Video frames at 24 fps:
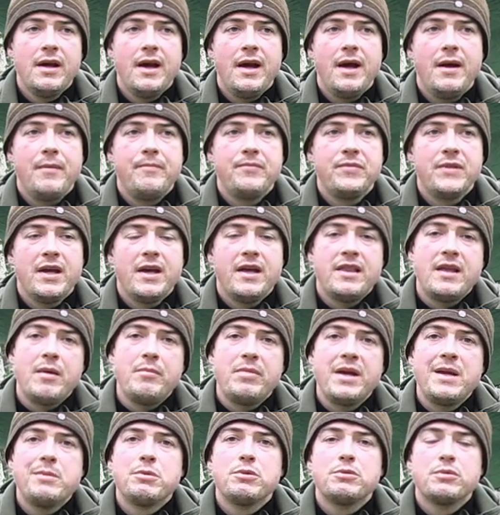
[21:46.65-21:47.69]
And
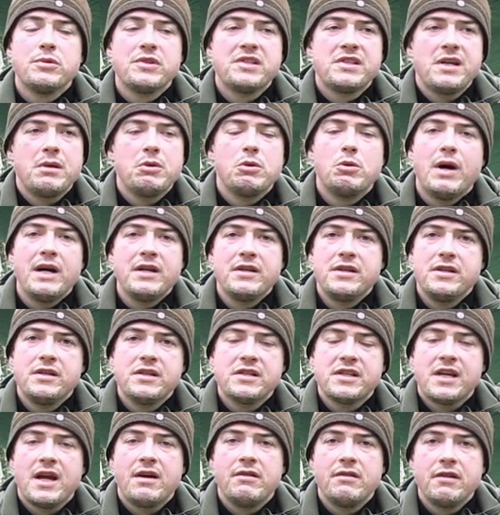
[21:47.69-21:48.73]
then people will say, well, why don't you
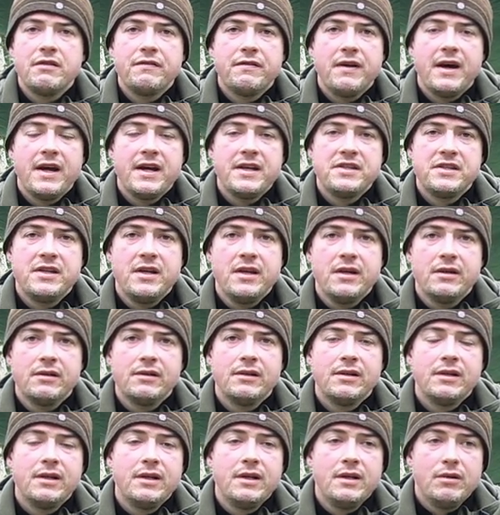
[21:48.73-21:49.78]
just carry a fire
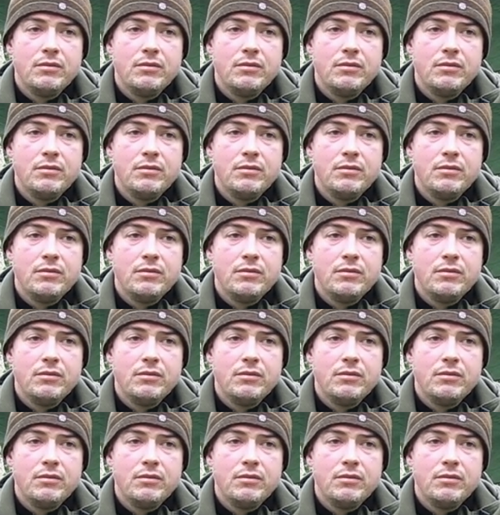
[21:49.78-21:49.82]
steel?